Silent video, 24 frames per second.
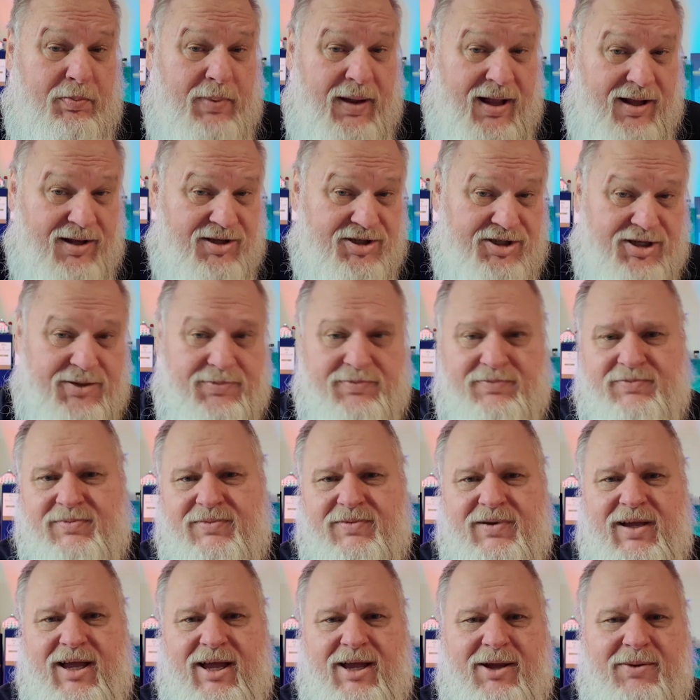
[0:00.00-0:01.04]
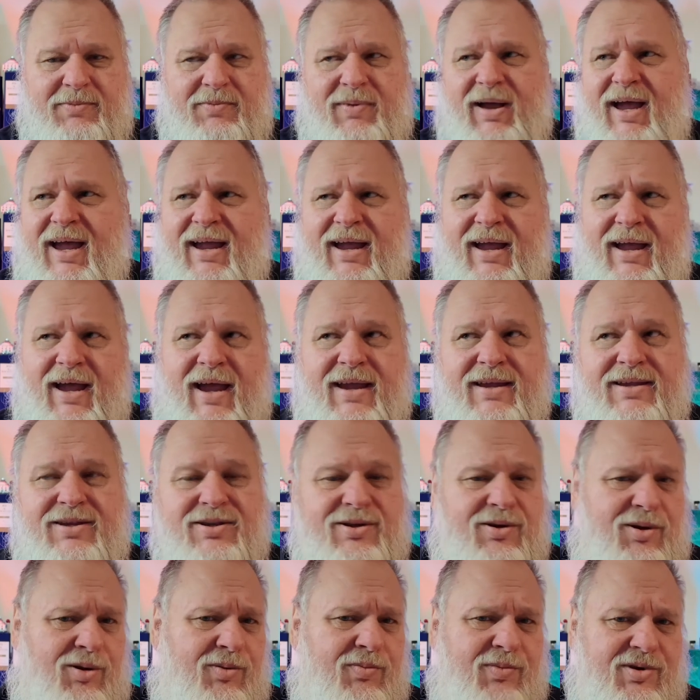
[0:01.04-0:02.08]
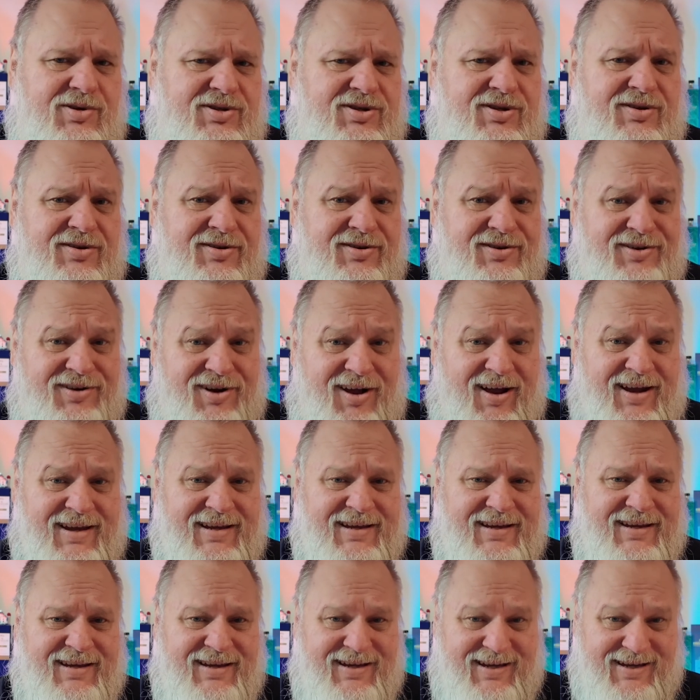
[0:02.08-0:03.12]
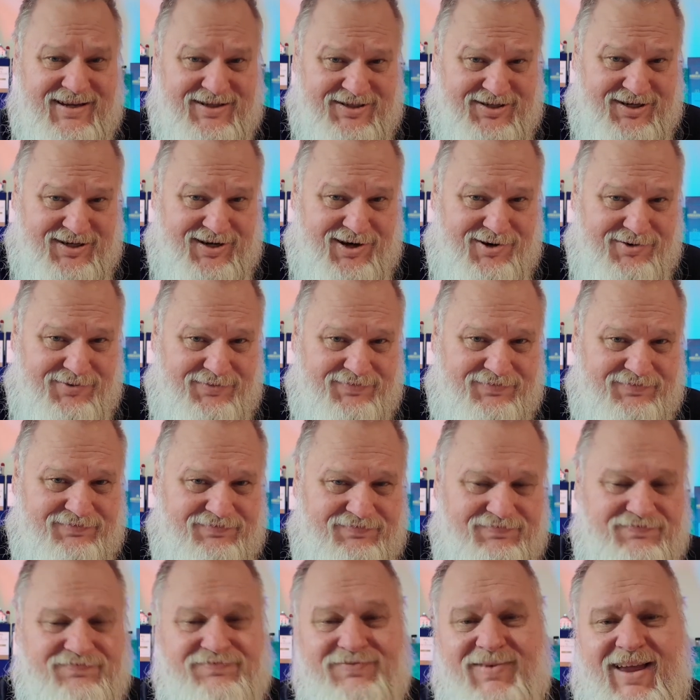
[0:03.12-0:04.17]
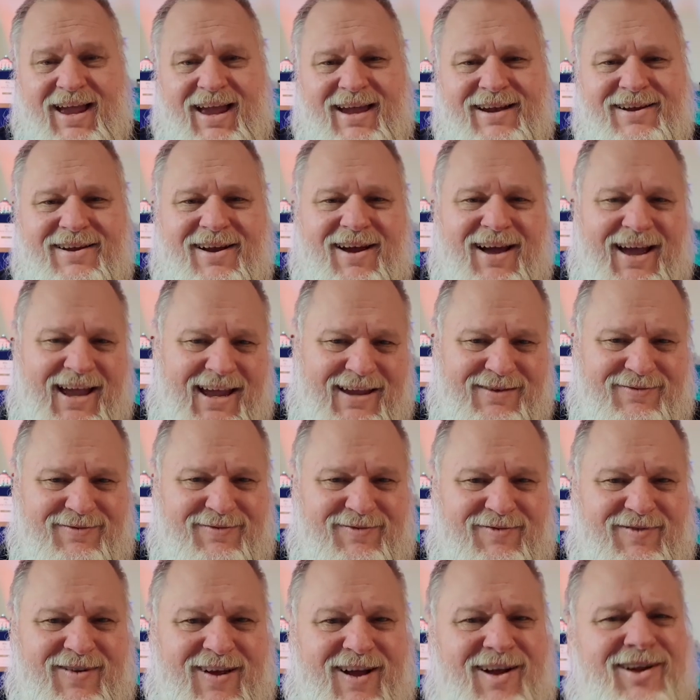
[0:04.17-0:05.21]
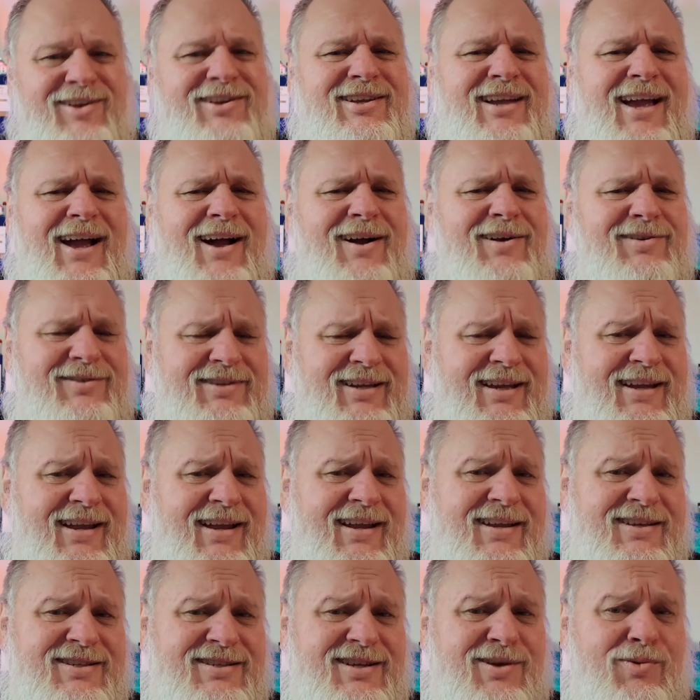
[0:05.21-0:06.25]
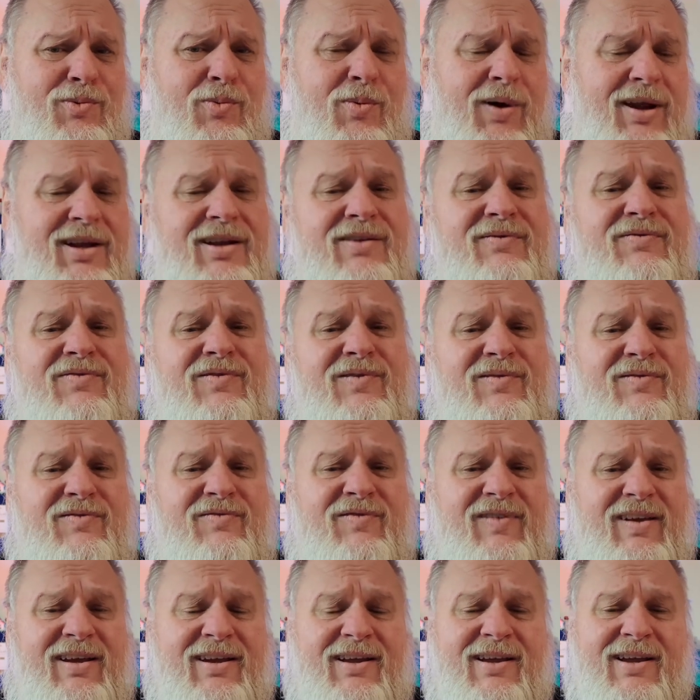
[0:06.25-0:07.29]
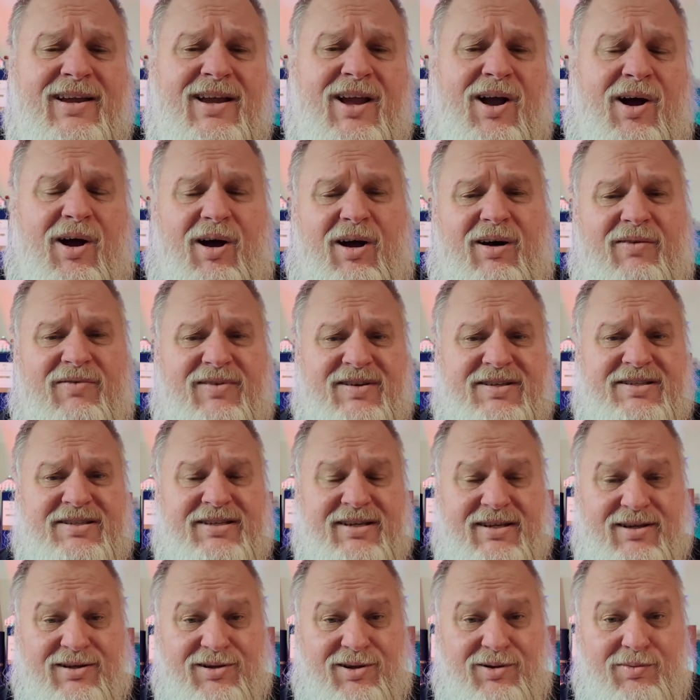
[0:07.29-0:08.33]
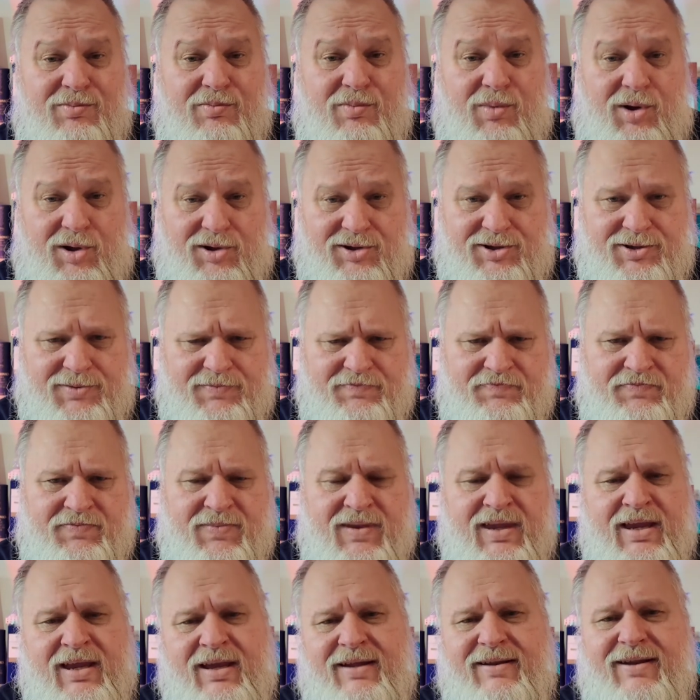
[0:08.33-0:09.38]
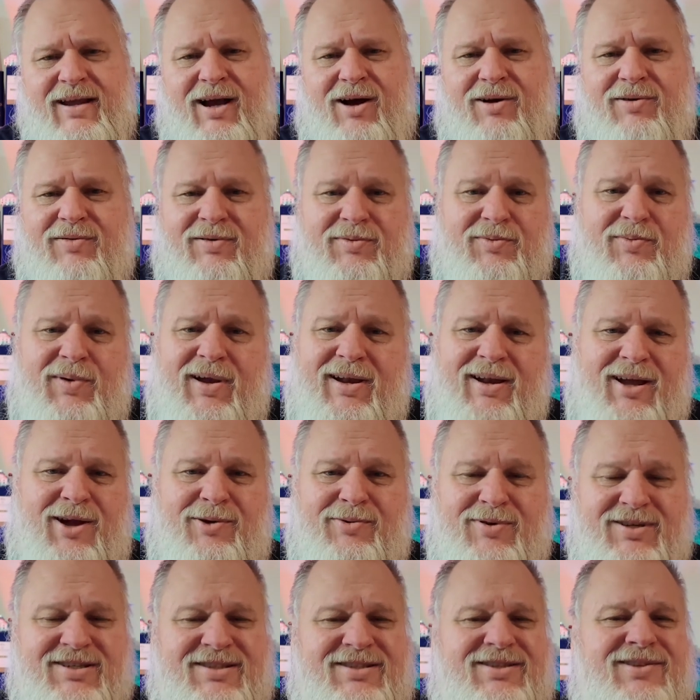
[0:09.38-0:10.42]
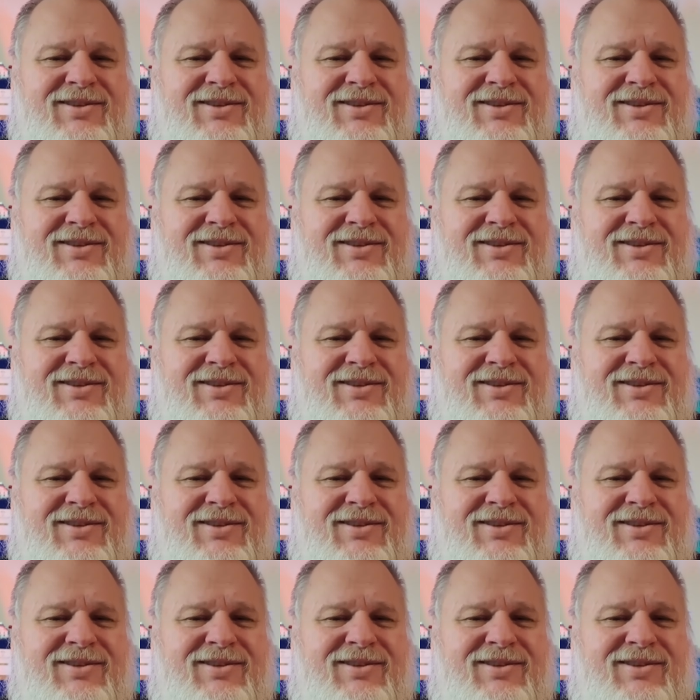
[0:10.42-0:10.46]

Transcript: Belgium 8, almost 9 years ago. And I found out there is a wonderful thing of a single malt. Now, when I was